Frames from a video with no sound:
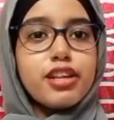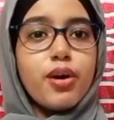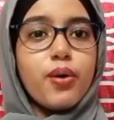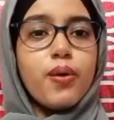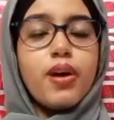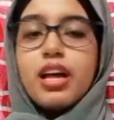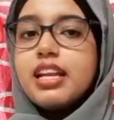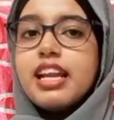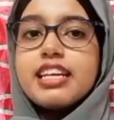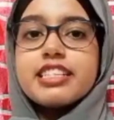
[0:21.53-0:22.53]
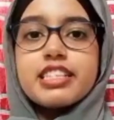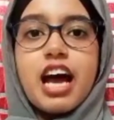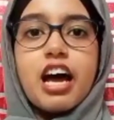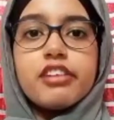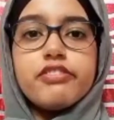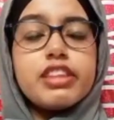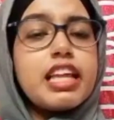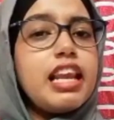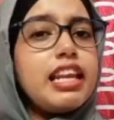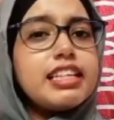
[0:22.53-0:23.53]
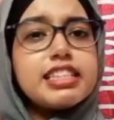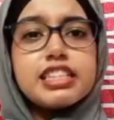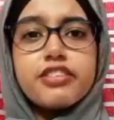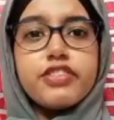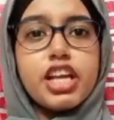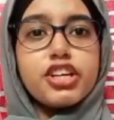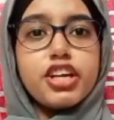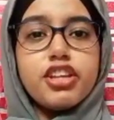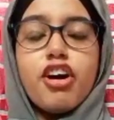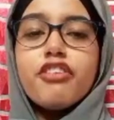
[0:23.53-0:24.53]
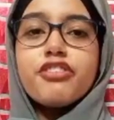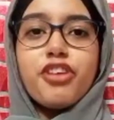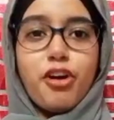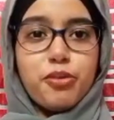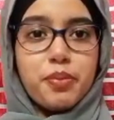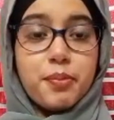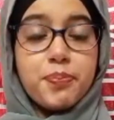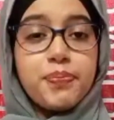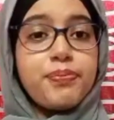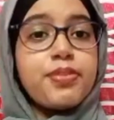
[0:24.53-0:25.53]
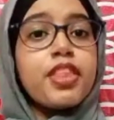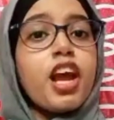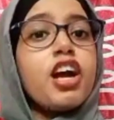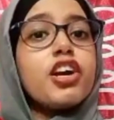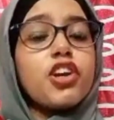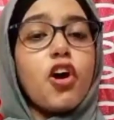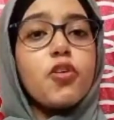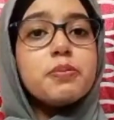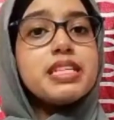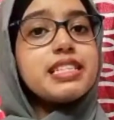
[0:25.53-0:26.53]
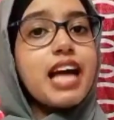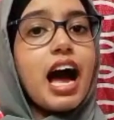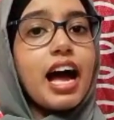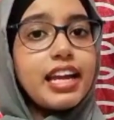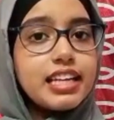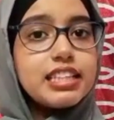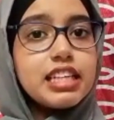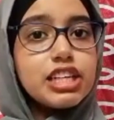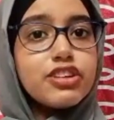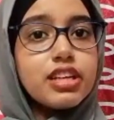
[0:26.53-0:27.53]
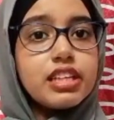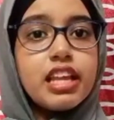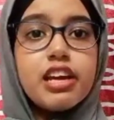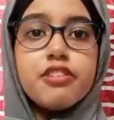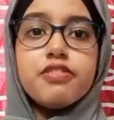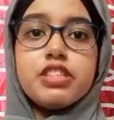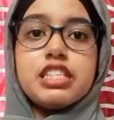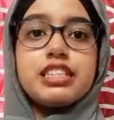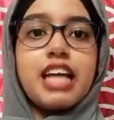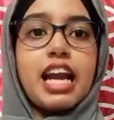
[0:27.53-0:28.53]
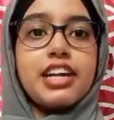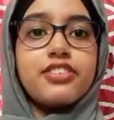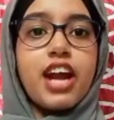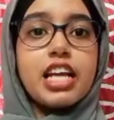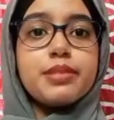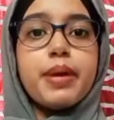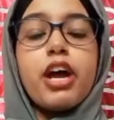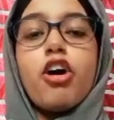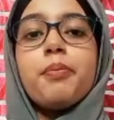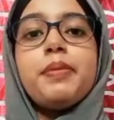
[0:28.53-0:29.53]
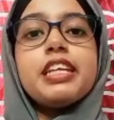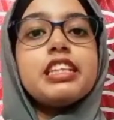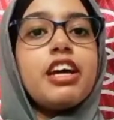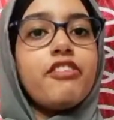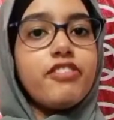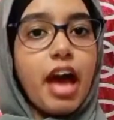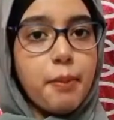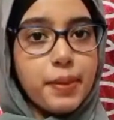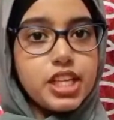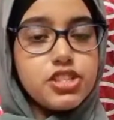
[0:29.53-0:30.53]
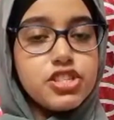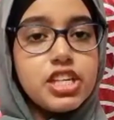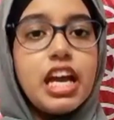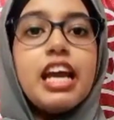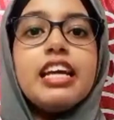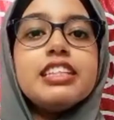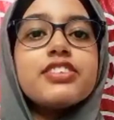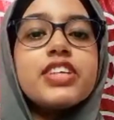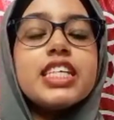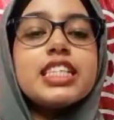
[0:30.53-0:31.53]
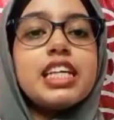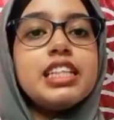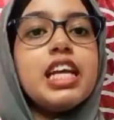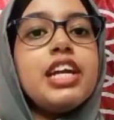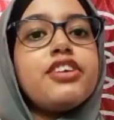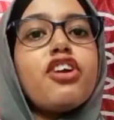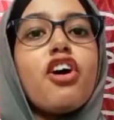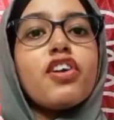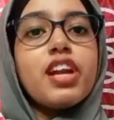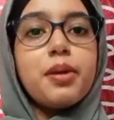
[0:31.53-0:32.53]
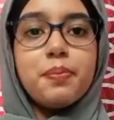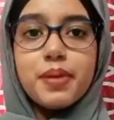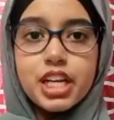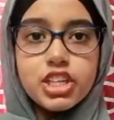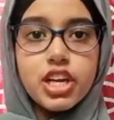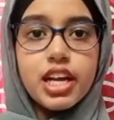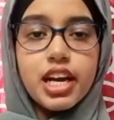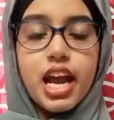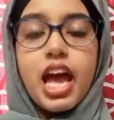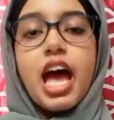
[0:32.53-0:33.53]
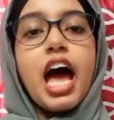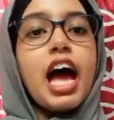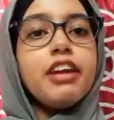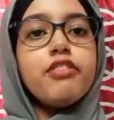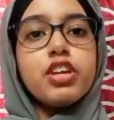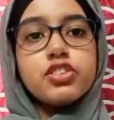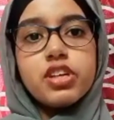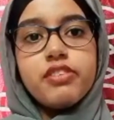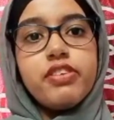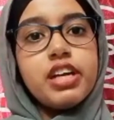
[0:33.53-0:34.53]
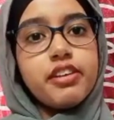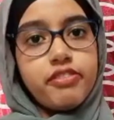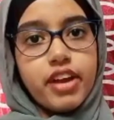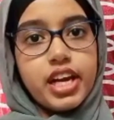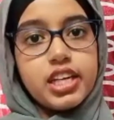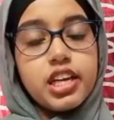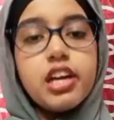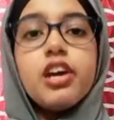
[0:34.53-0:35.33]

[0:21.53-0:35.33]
So let's start with a little definition of glaucoma. Glaucoma is the eye condition which is characterized by optic nerve damage, increase in intraocular pressure and visual field effect,